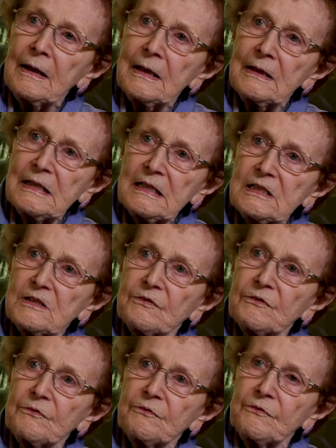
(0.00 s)
In these
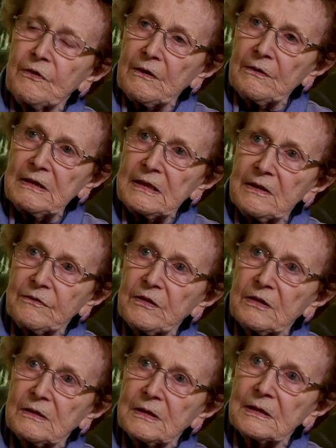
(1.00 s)
very
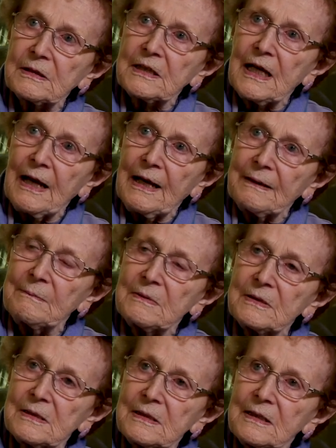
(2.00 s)
difficult
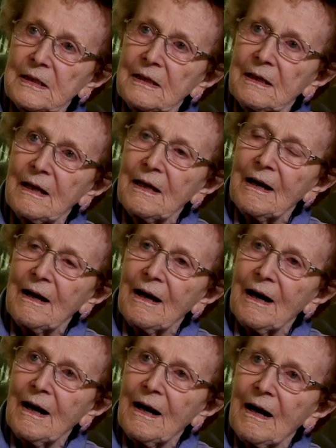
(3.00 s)
times,
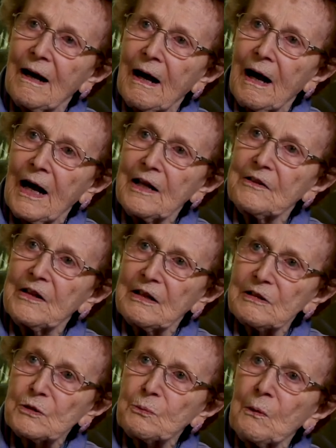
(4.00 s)
I think
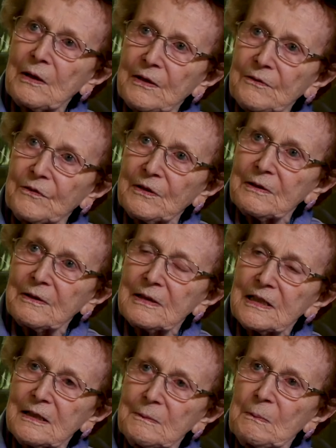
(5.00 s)
it's wonderful
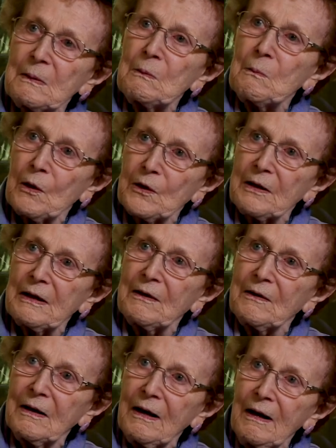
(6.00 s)
to be
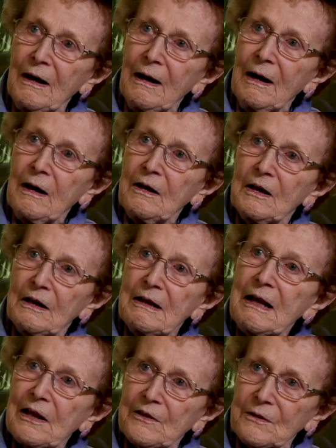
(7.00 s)
working
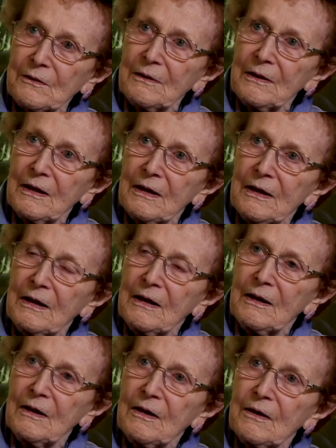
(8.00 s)
together
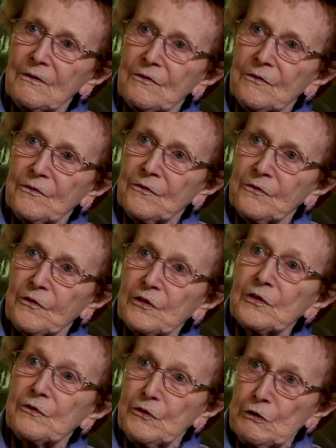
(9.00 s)
for
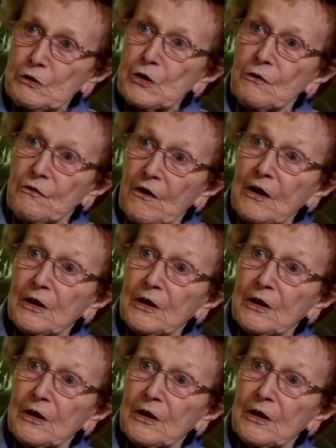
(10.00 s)
the future of our